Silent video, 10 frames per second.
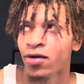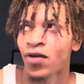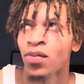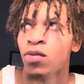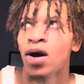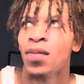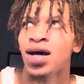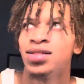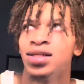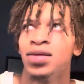if I put my
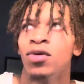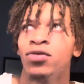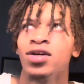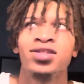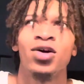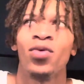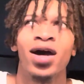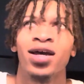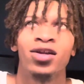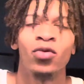mind to this, bro, there's no way I
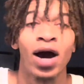can do it.